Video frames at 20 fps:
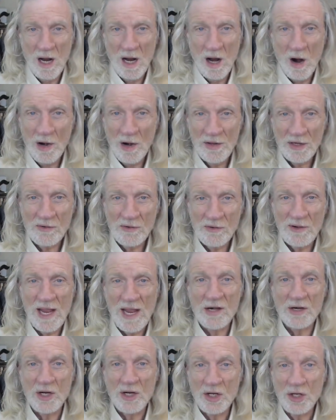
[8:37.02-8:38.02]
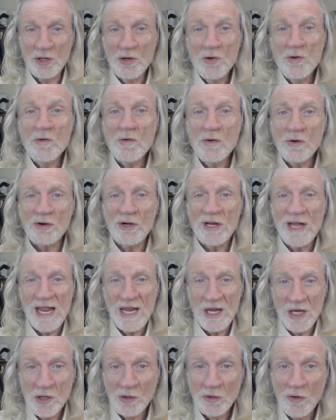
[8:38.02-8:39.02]
are the creator. You
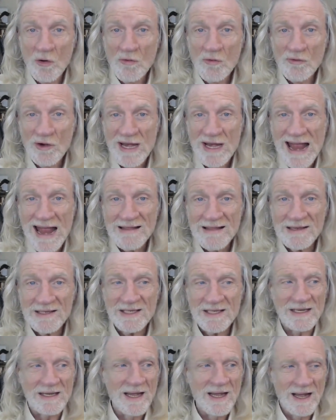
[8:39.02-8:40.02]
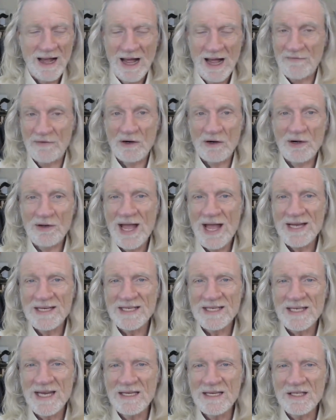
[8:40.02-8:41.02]
create your own reality. I've heard
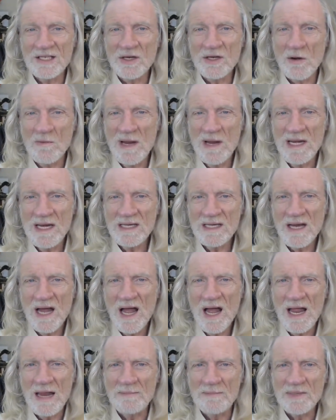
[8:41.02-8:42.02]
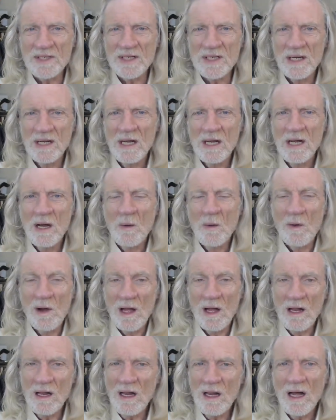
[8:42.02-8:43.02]
that said so many times.
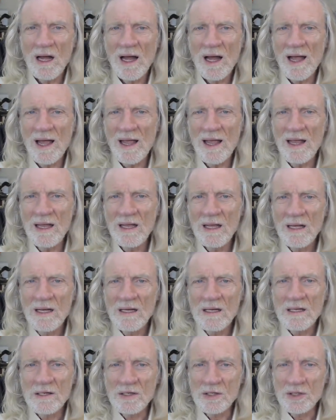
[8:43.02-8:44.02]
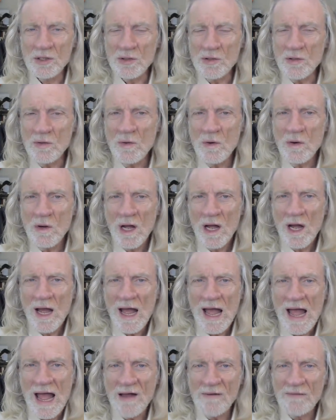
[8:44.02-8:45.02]
Well, I do
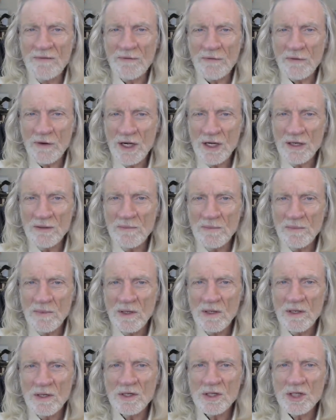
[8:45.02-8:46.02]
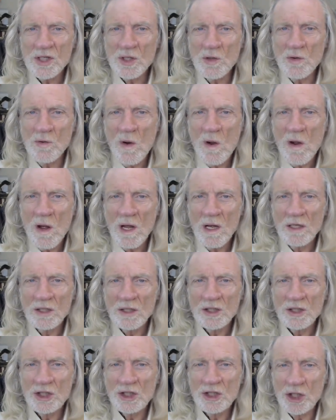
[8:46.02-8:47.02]
have freedom to
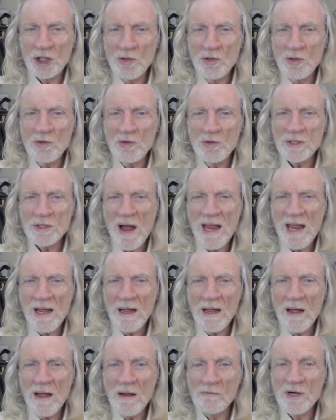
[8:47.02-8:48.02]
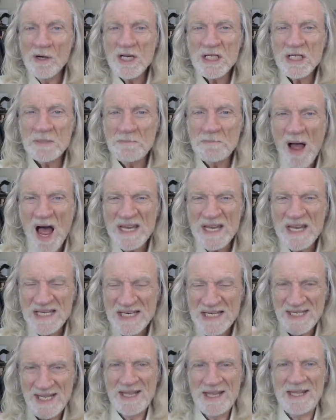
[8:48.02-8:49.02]
choose my
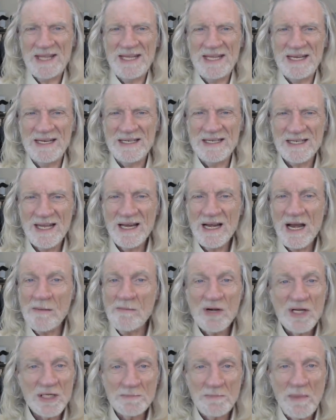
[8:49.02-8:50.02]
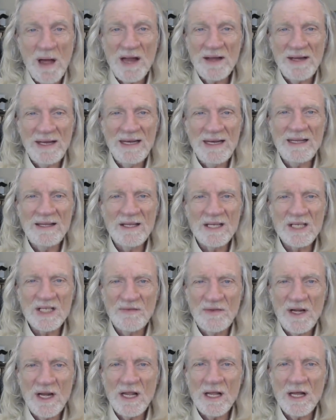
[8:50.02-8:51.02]
response to things. And I'm responding in
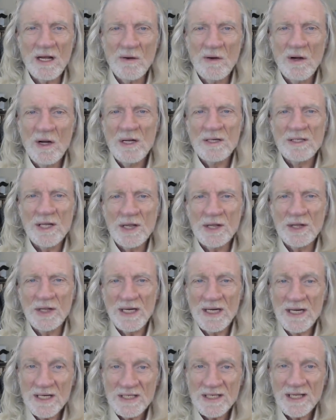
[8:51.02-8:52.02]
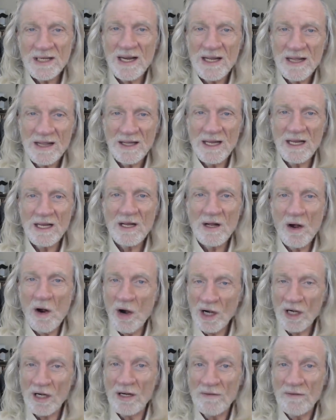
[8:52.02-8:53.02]
this video to things that I think
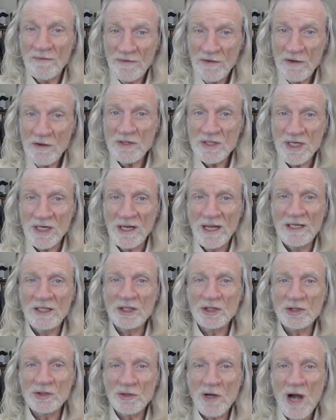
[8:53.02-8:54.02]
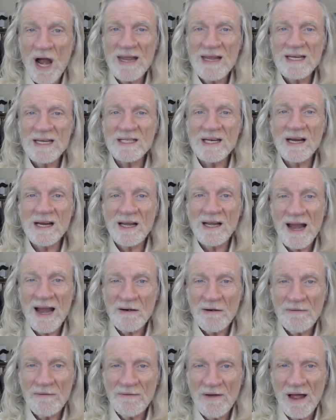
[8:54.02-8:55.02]
are confusing and trying to
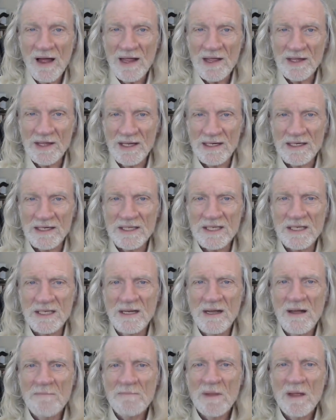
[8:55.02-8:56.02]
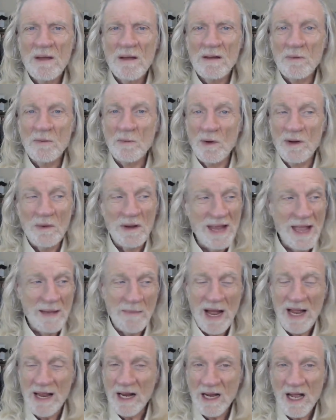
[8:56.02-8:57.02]
clarify things.
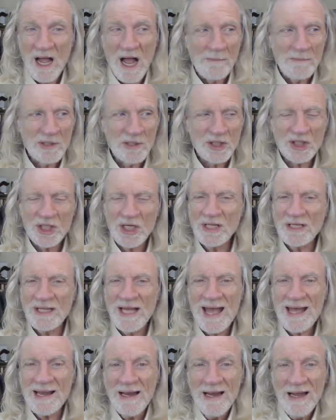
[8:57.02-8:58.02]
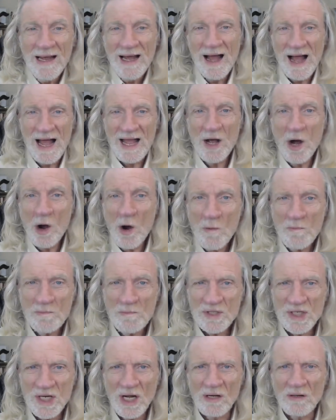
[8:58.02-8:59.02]
Am I accomplishing that? I
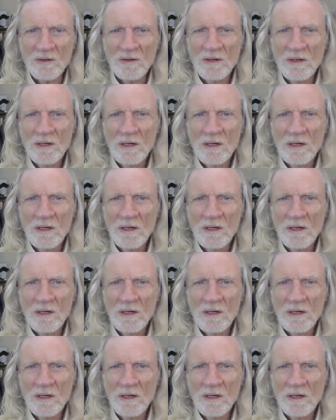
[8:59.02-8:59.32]
hope so.